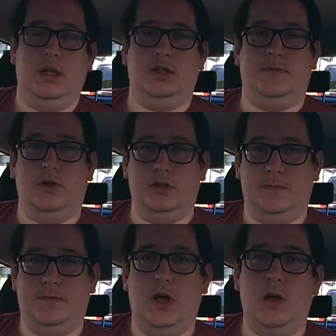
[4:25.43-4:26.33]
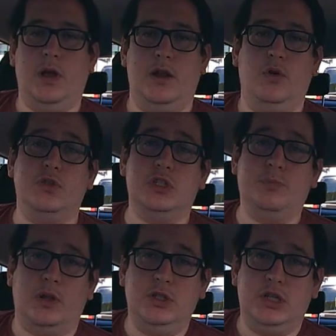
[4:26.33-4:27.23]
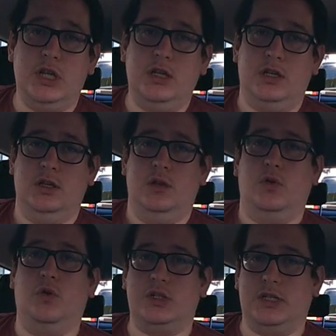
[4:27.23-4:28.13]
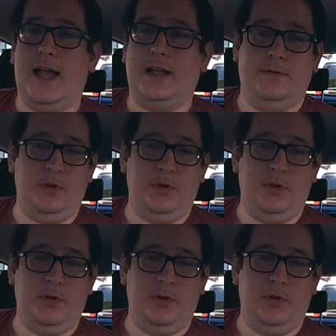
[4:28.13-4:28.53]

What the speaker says: It should feel nice and firm and not spongy or slack.